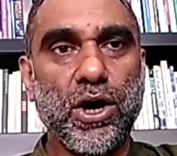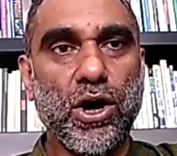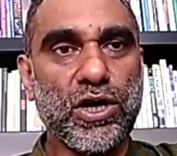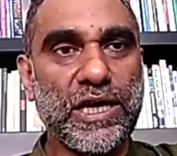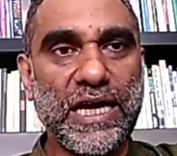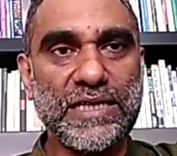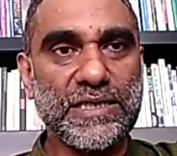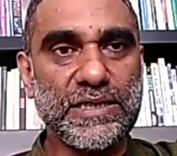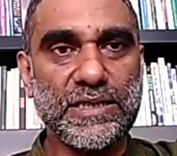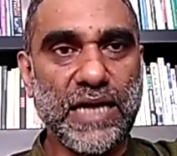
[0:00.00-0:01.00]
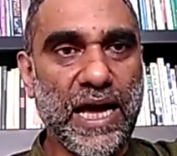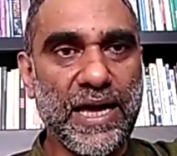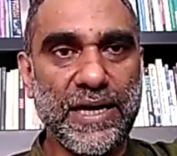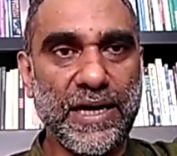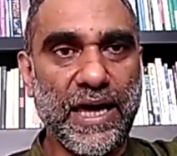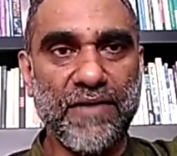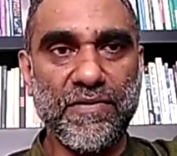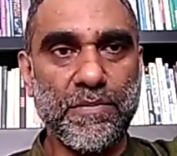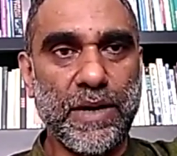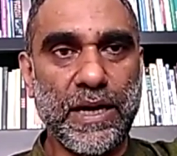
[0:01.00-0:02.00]
organizers I ever
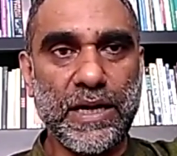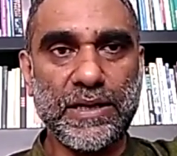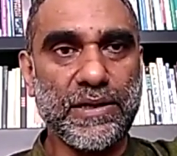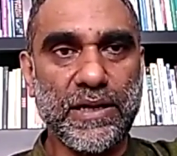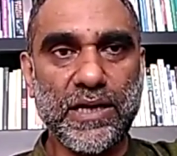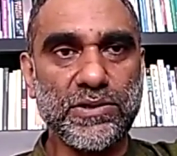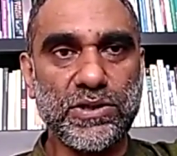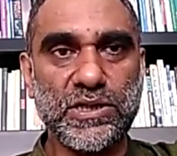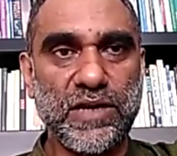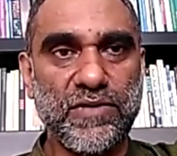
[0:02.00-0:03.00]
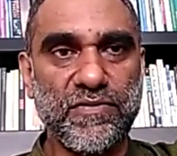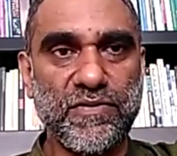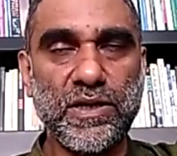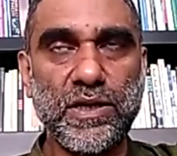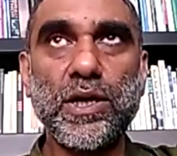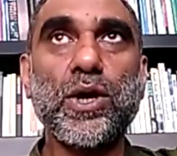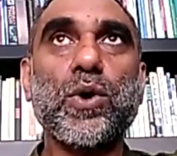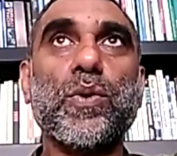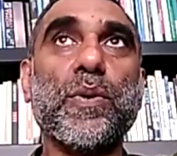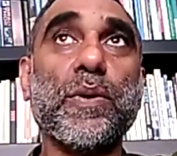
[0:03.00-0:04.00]
met at the grassroots level.
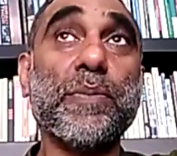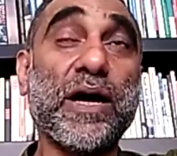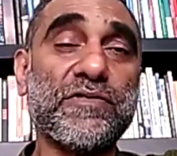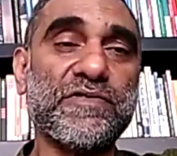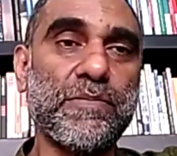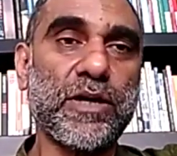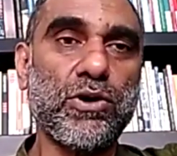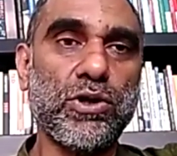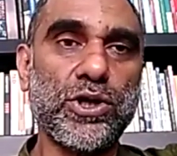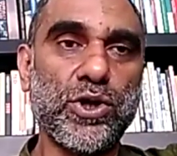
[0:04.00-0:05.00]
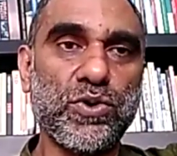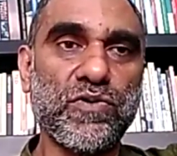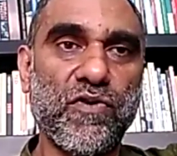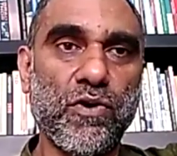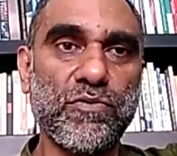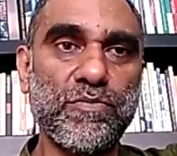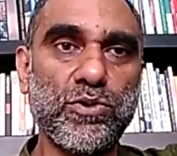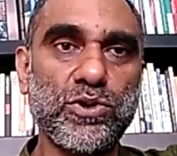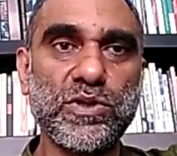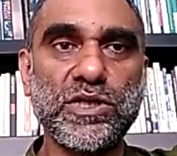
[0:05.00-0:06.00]
We were part of something called the Youth Forum,
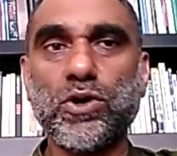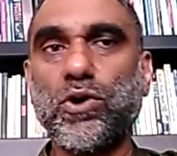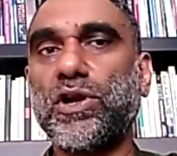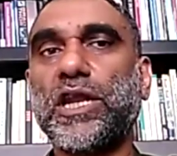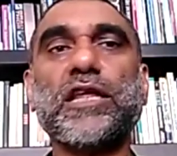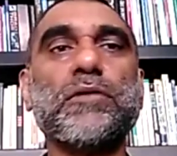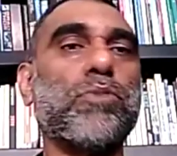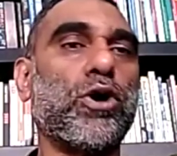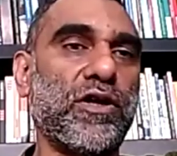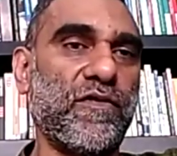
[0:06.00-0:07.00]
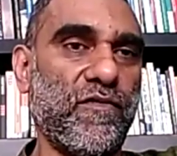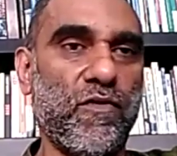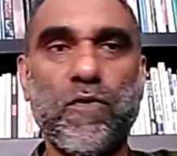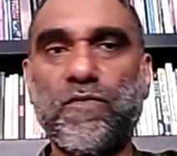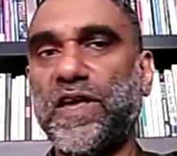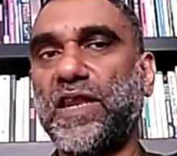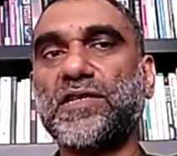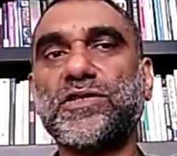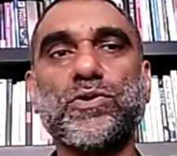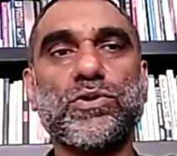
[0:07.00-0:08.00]
which was a coordinating body for
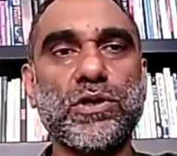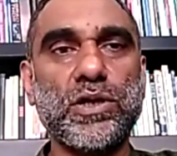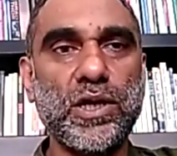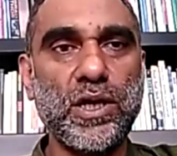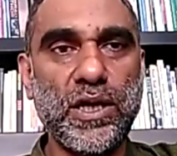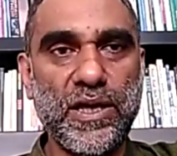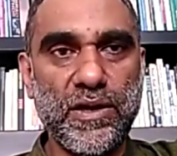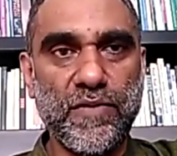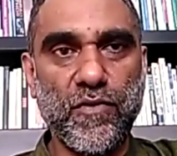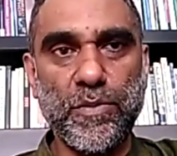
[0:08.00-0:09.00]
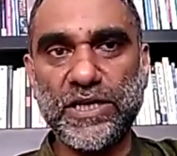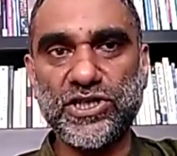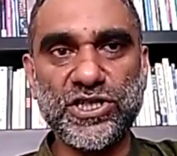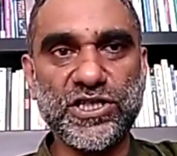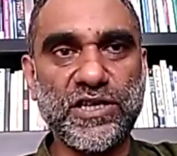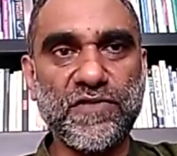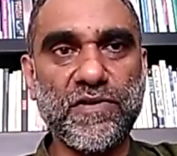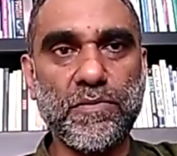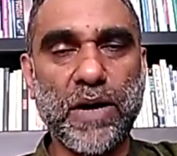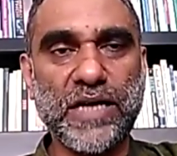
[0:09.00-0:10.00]
various youth formations in
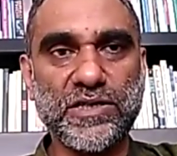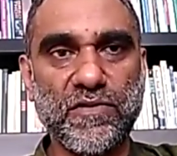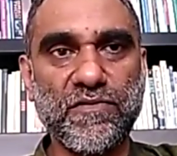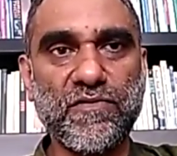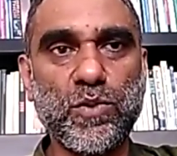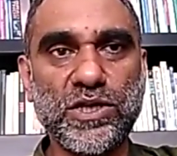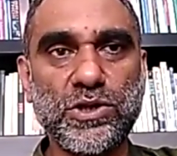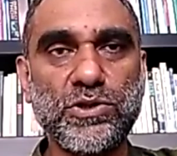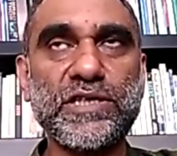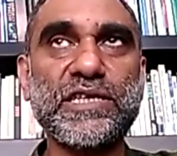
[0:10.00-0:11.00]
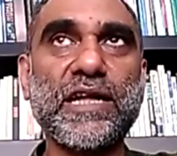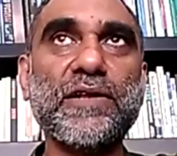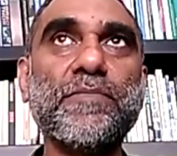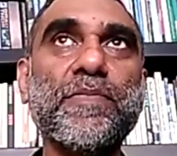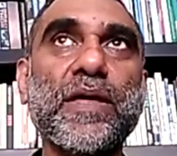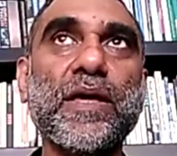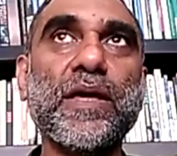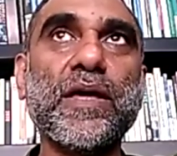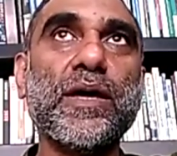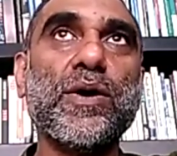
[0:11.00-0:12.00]
different parts of KwaZulu Natal.
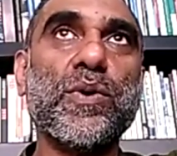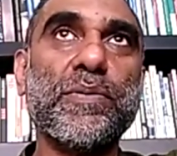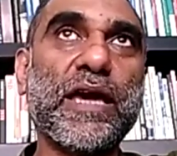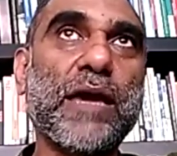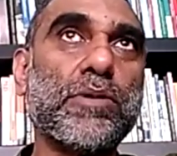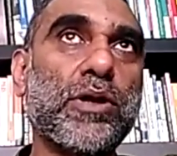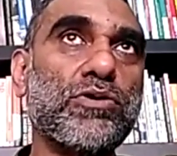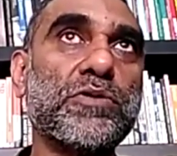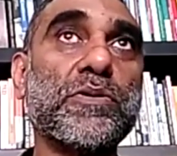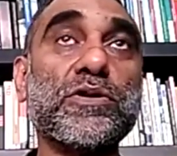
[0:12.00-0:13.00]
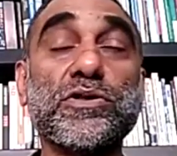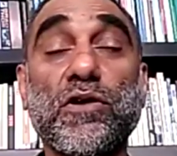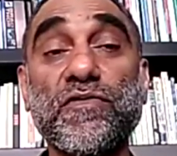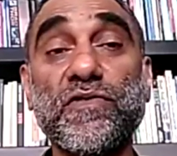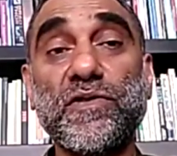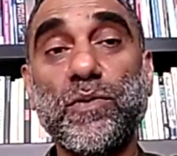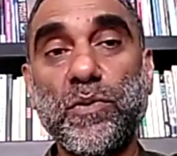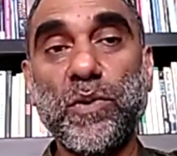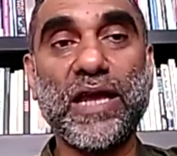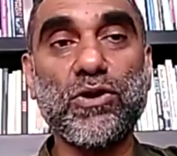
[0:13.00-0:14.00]
We became close because often when we
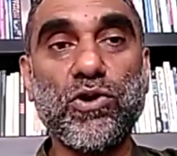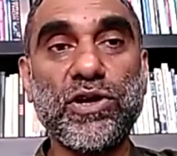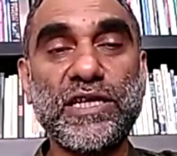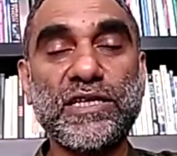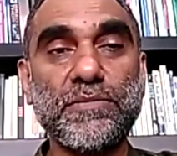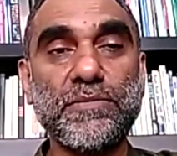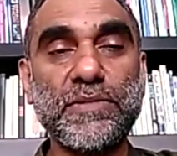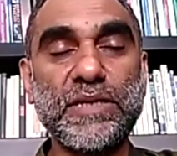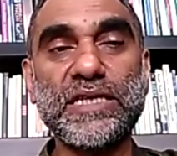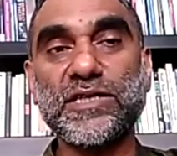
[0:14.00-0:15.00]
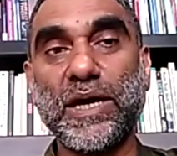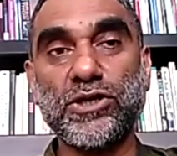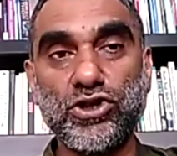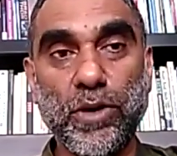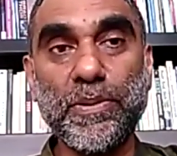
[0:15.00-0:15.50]
had coordinating meetings, we had to drop